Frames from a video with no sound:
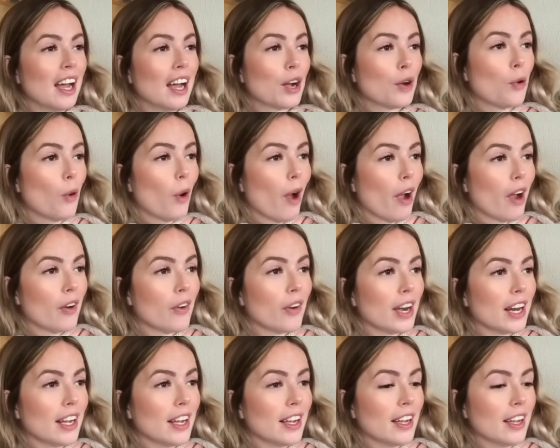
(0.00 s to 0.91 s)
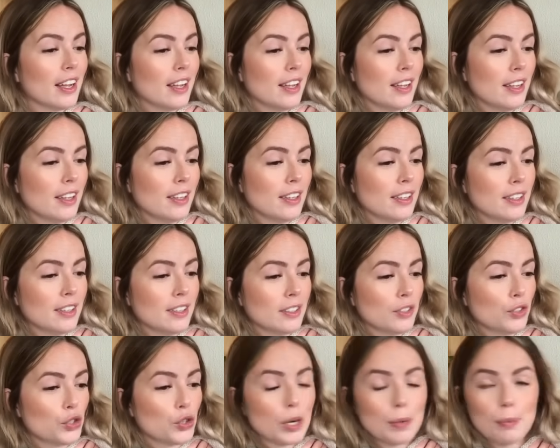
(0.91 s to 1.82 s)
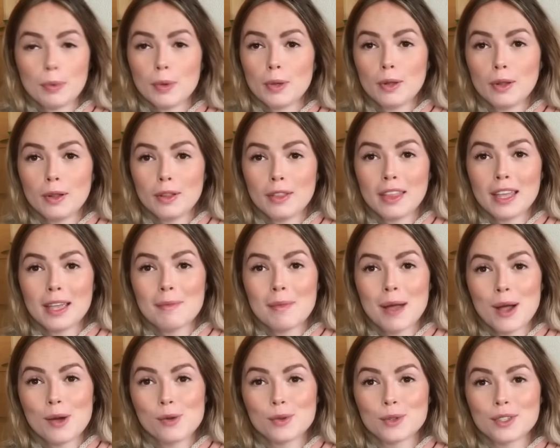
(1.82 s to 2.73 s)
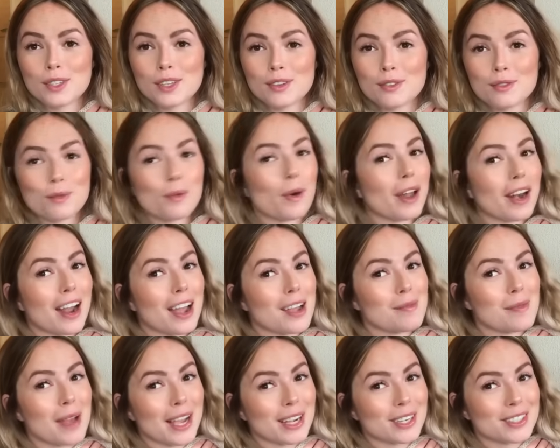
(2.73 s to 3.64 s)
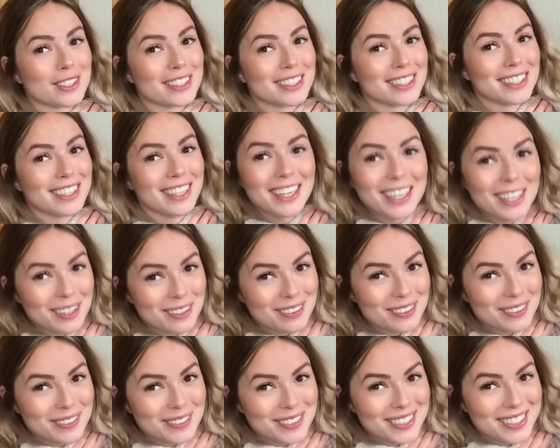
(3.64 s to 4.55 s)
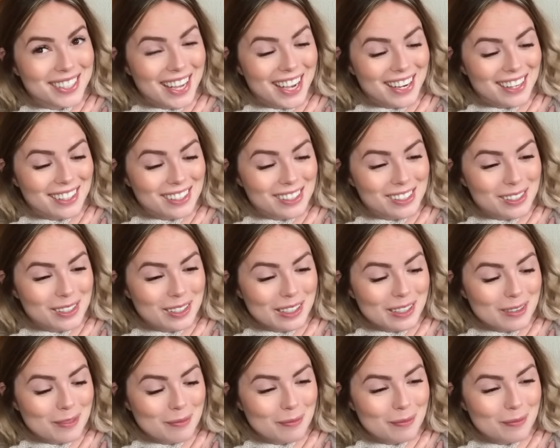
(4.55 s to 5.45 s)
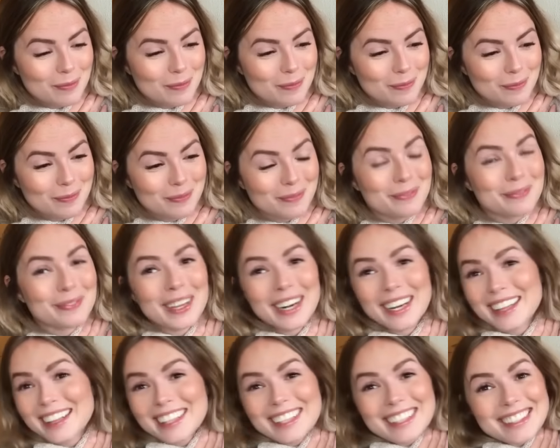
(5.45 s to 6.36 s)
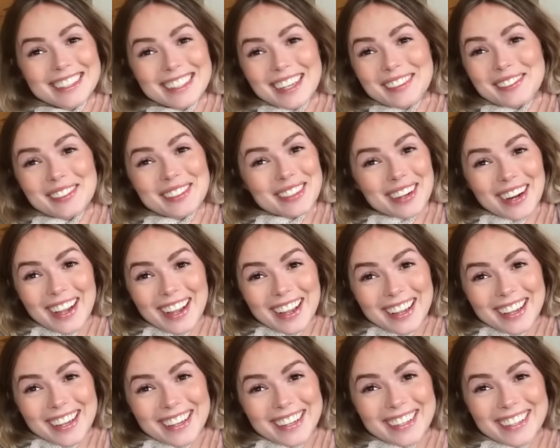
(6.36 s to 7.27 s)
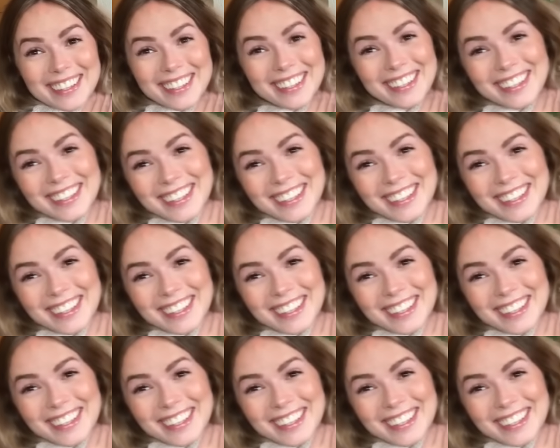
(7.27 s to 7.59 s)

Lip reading: acquiring triple the amount of what I'm actually knitting from stash. But at least I'm trying.